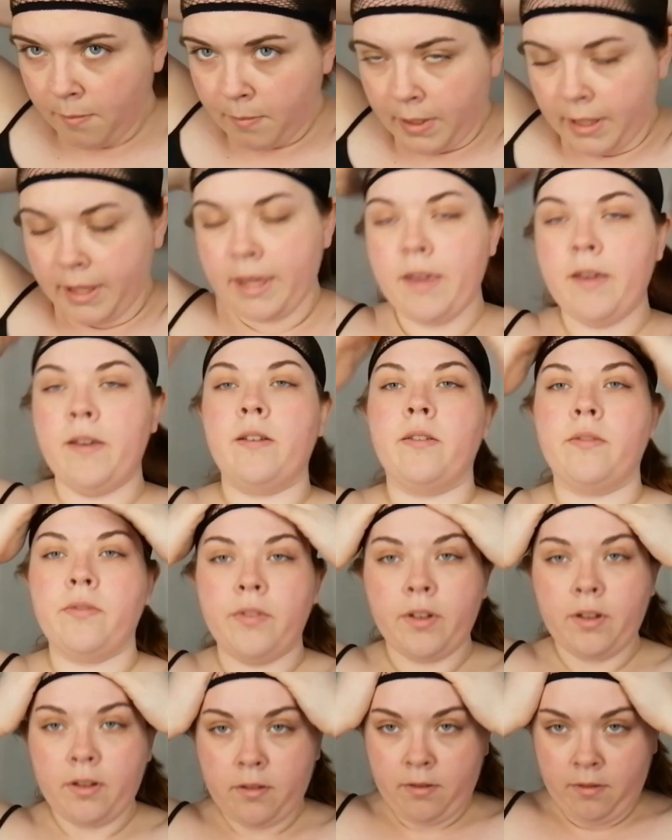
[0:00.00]

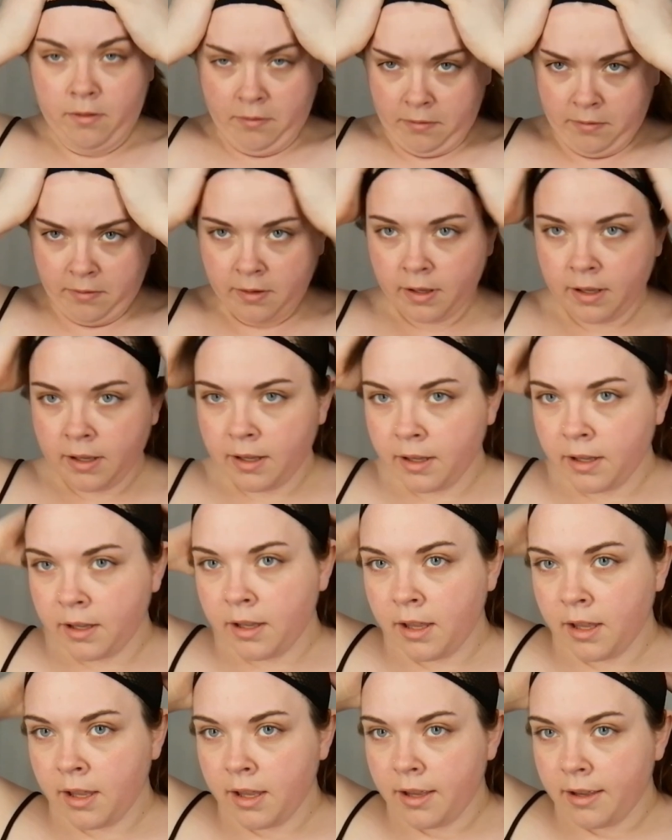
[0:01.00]
Beautiful.
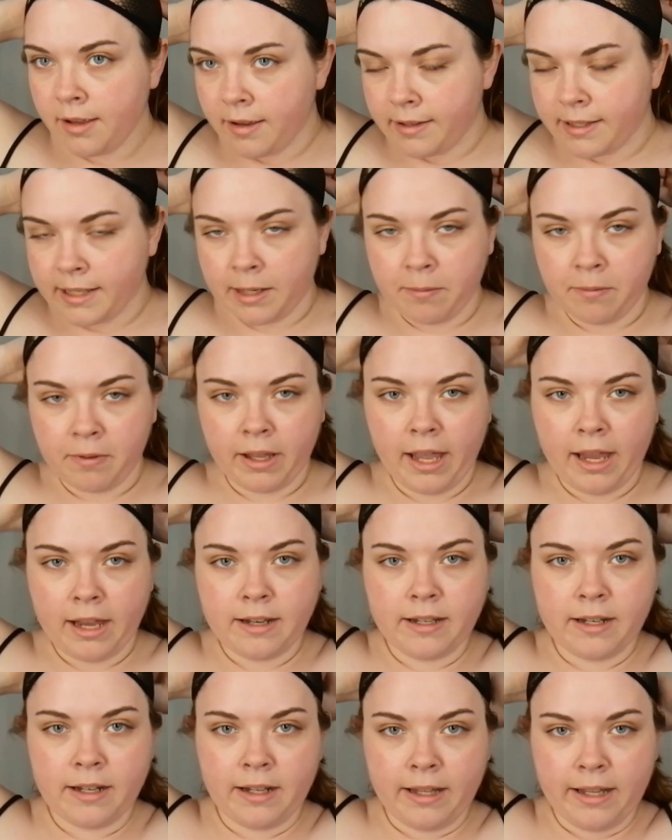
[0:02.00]
Is anyone getting
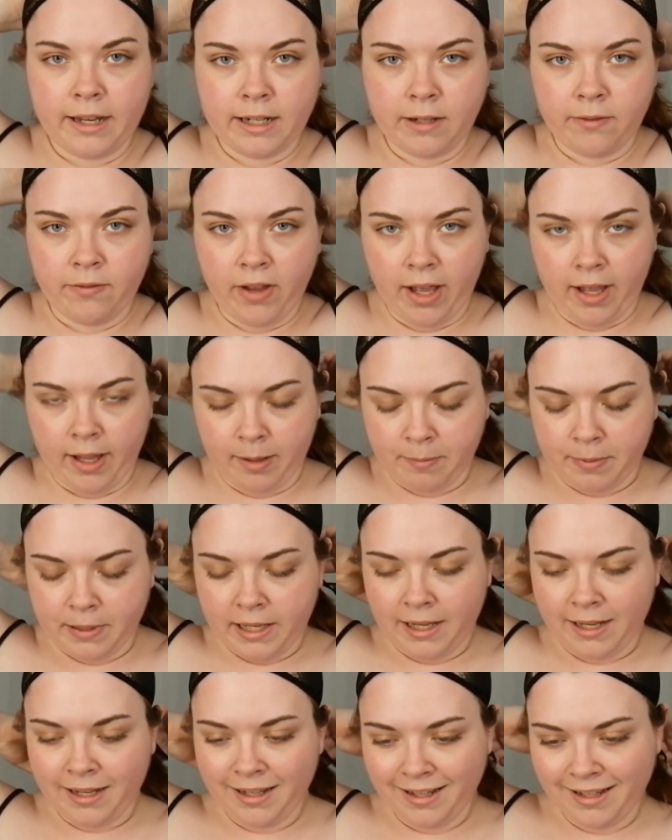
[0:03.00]
dinner lady
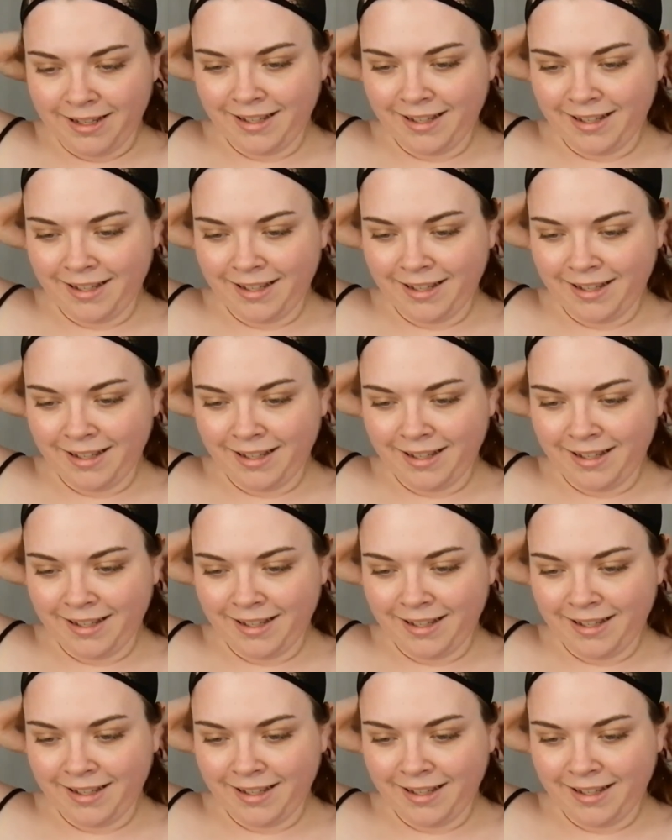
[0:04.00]
vibes?